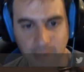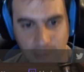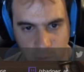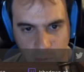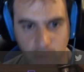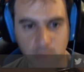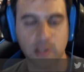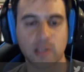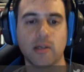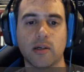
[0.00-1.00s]
and then go
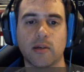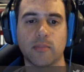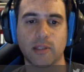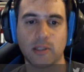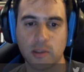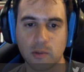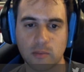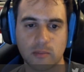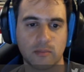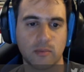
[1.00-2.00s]
here, but he could
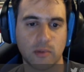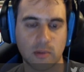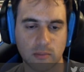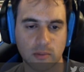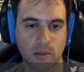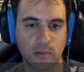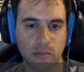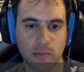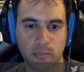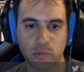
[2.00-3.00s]

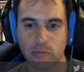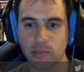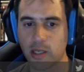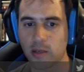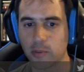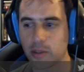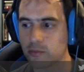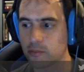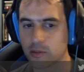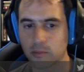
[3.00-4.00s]
even push my knight away
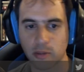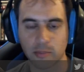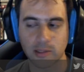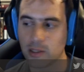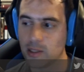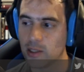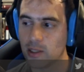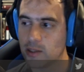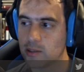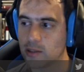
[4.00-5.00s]
from this square, but
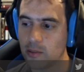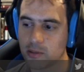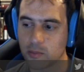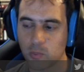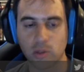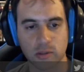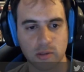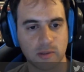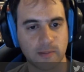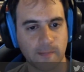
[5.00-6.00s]
that was the
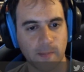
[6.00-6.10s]
worst.